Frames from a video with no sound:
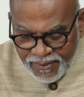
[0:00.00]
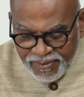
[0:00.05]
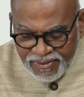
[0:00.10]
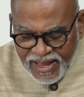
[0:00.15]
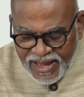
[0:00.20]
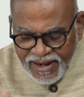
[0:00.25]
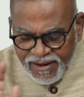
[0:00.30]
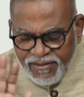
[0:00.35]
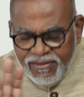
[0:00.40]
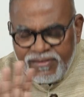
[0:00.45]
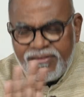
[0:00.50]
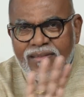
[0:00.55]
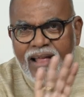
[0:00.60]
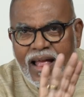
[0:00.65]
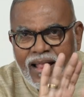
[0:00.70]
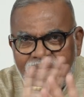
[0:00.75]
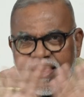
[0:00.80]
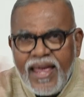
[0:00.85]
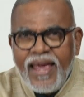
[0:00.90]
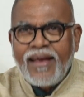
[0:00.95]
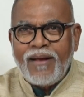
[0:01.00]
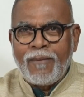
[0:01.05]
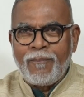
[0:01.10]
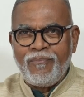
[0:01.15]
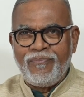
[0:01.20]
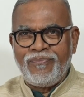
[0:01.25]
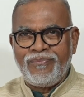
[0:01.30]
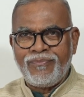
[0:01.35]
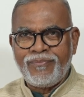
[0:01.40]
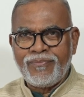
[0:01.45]
there is nothing
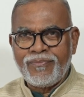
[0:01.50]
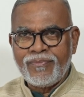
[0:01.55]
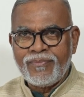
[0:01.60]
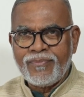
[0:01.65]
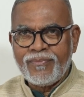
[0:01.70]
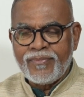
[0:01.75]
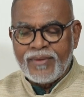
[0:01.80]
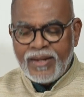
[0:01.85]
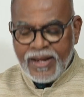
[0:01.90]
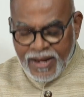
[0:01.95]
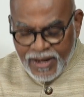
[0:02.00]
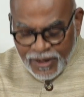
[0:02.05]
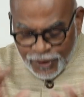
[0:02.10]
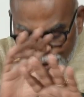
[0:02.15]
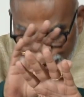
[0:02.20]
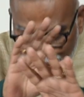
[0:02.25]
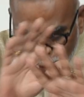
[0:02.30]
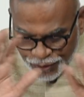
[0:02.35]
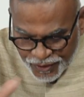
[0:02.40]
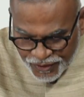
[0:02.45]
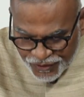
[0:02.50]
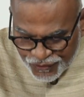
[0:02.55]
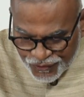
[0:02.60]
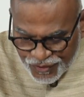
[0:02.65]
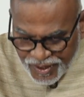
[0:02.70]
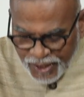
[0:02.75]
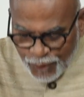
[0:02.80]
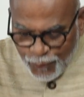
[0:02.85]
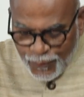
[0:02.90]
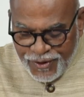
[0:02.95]
to
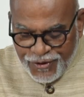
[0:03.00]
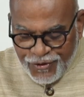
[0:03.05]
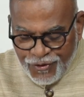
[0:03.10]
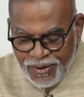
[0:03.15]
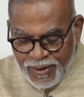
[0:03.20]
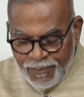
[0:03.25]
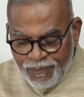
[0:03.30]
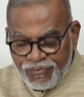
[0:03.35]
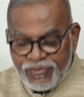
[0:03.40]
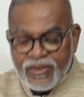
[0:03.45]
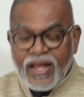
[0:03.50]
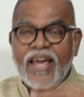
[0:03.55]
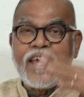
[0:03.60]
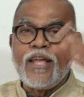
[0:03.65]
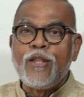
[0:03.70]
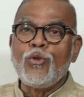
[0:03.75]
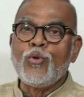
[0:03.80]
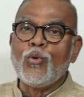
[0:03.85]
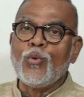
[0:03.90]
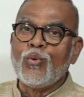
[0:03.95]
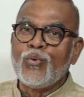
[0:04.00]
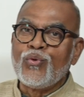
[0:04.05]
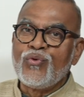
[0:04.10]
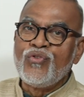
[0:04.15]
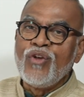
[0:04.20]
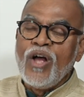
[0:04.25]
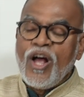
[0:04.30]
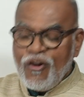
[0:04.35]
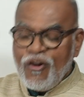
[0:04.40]
distinguish the Hindus